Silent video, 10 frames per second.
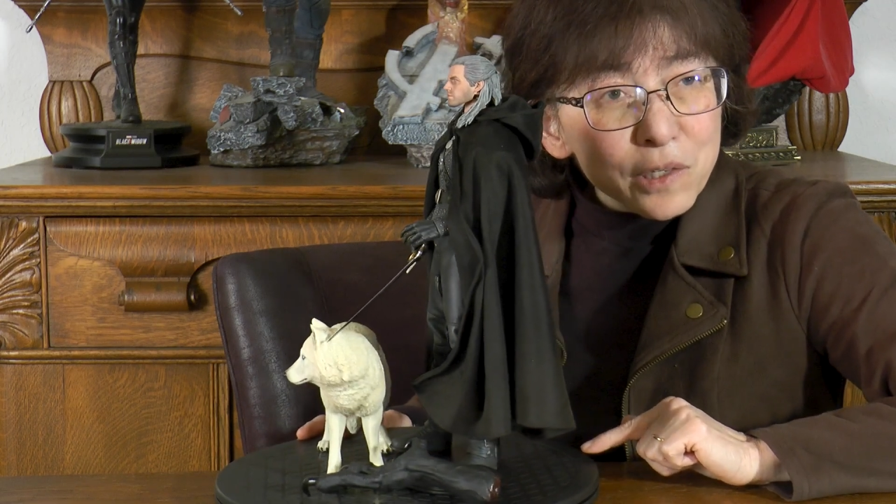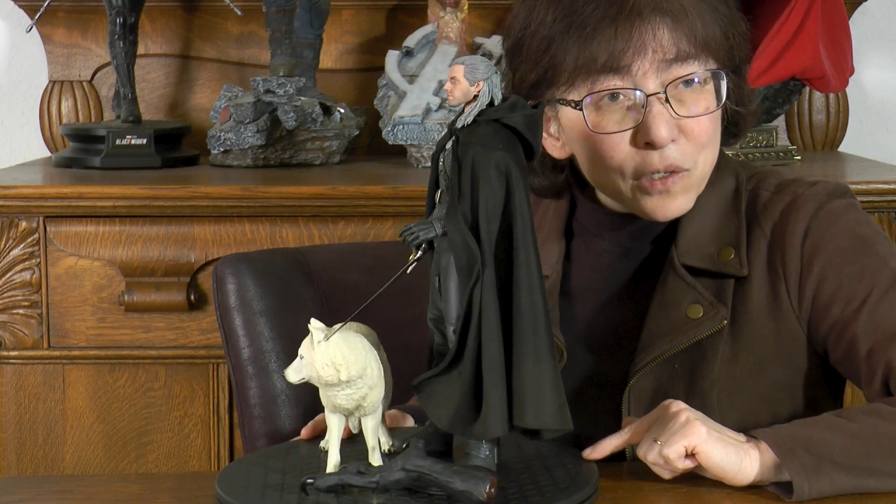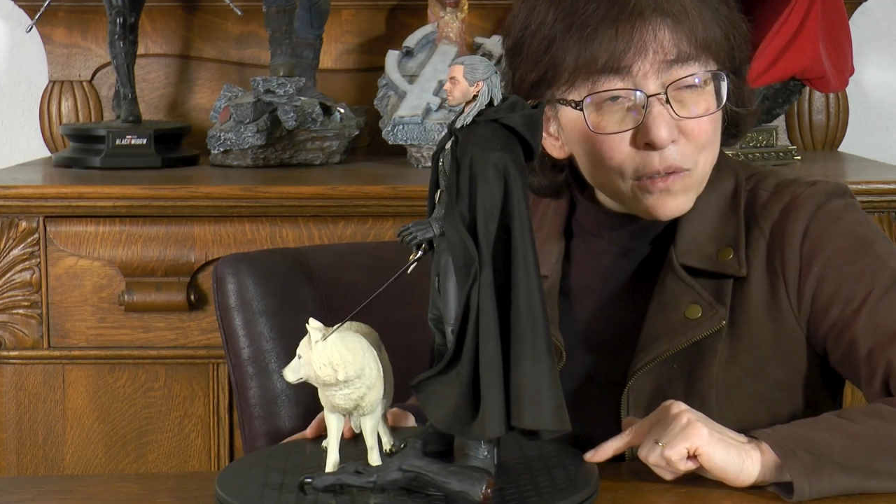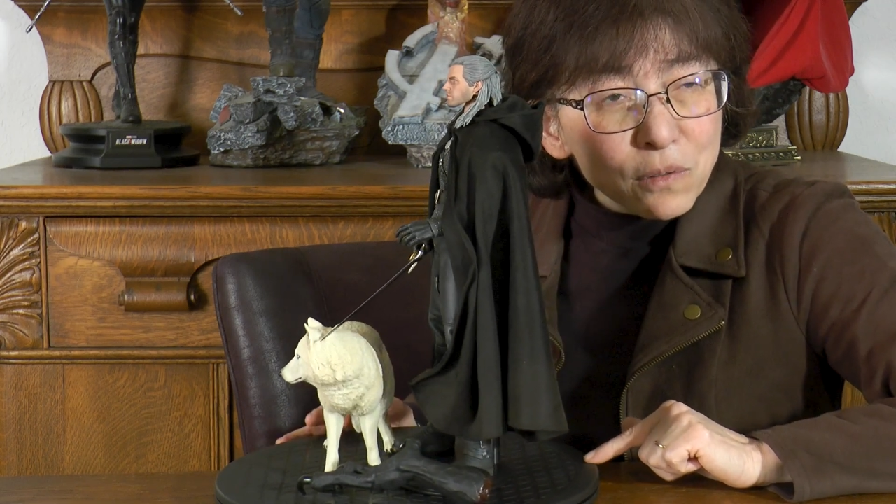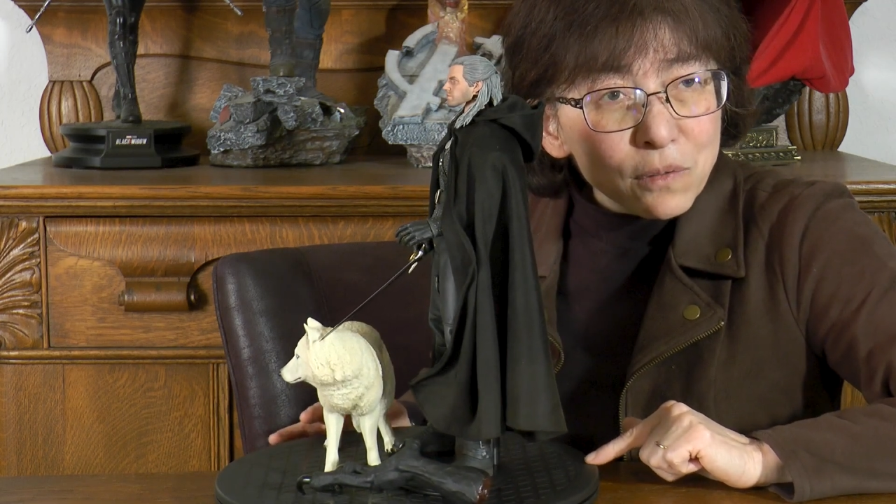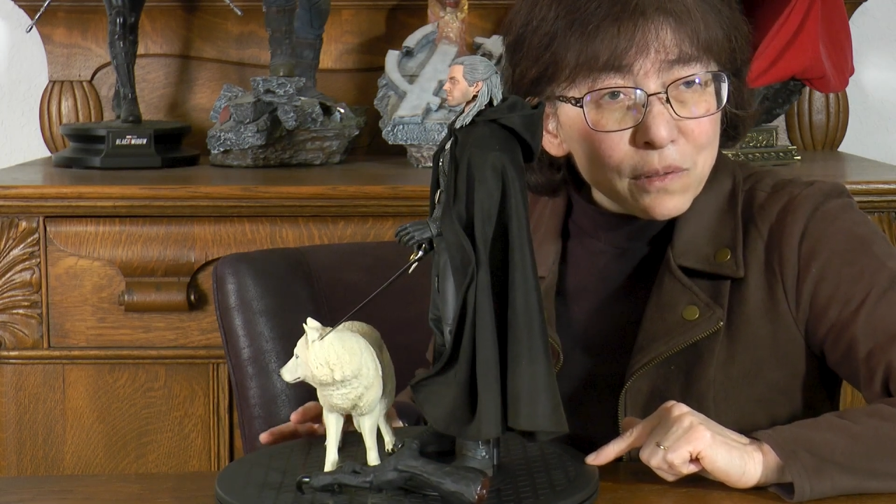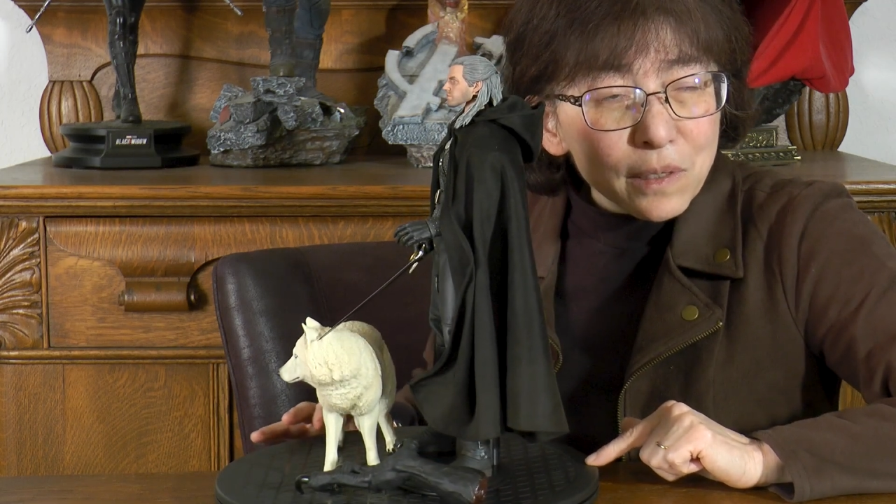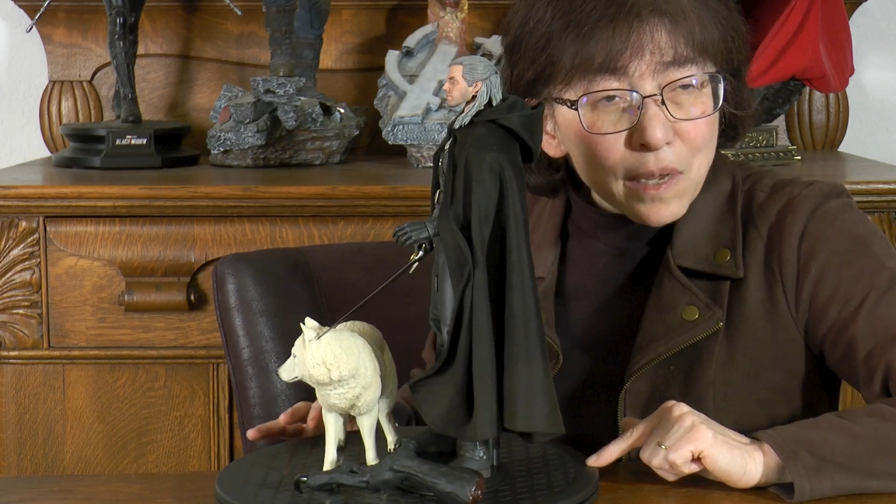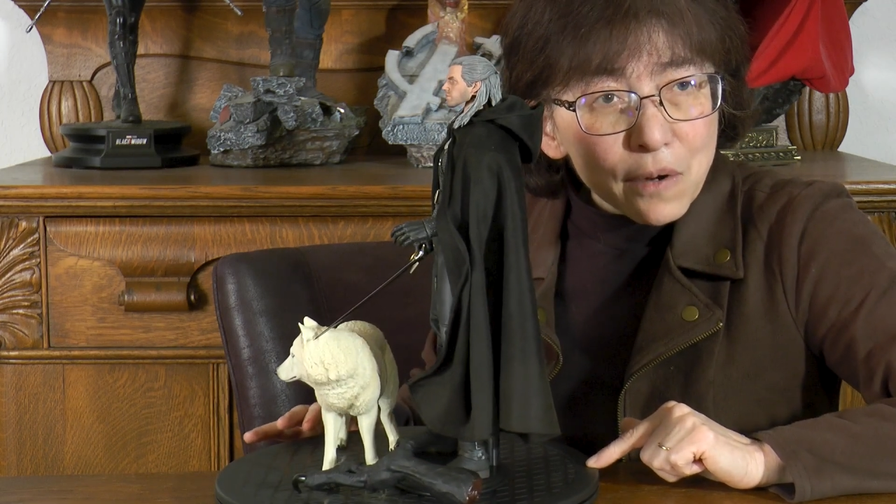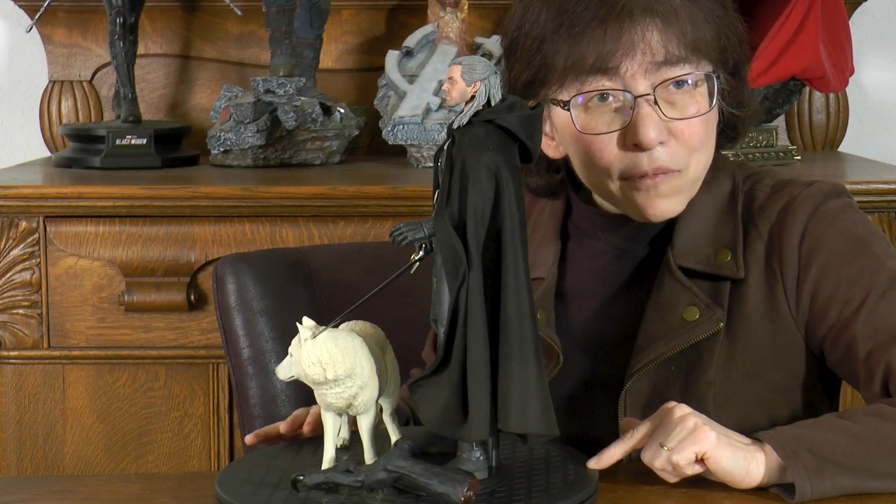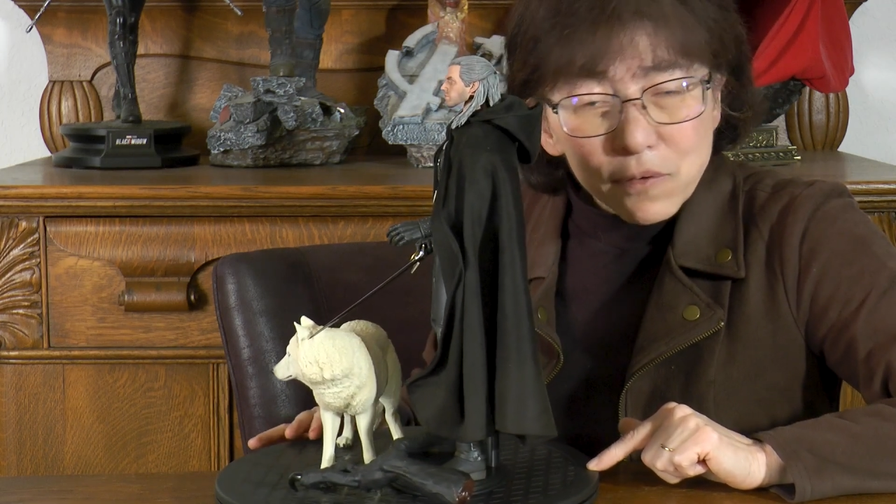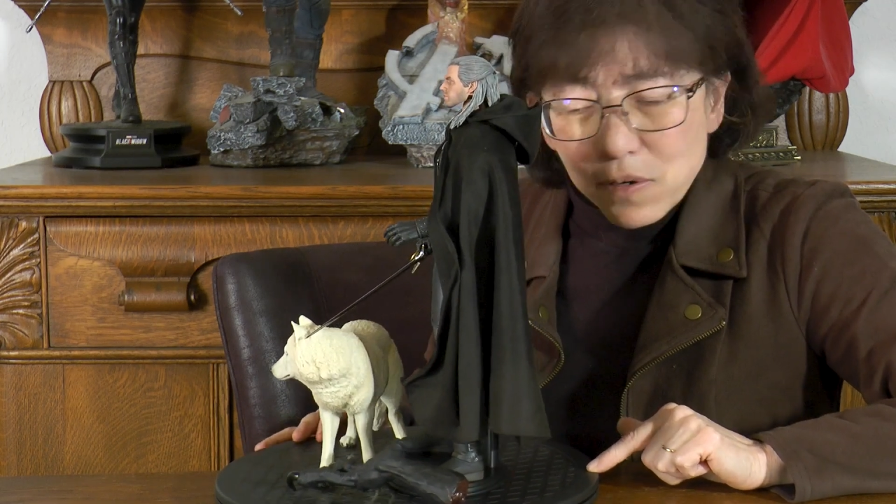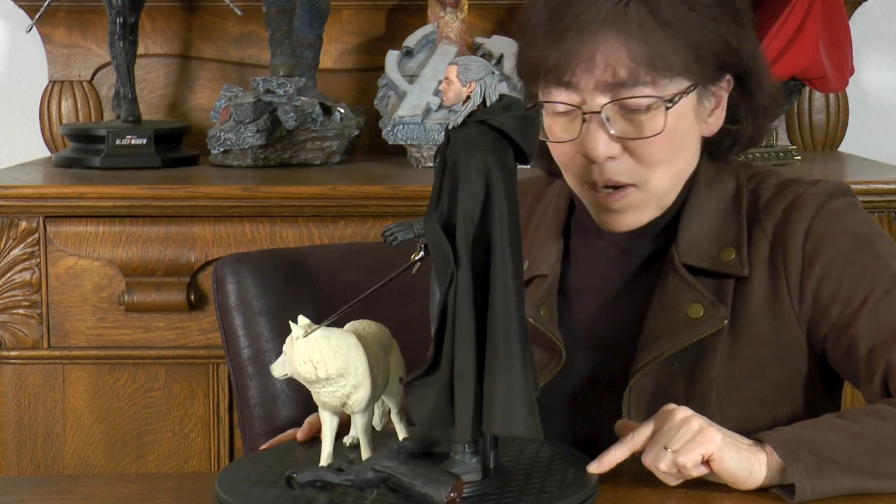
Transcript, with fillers: do Yennefer,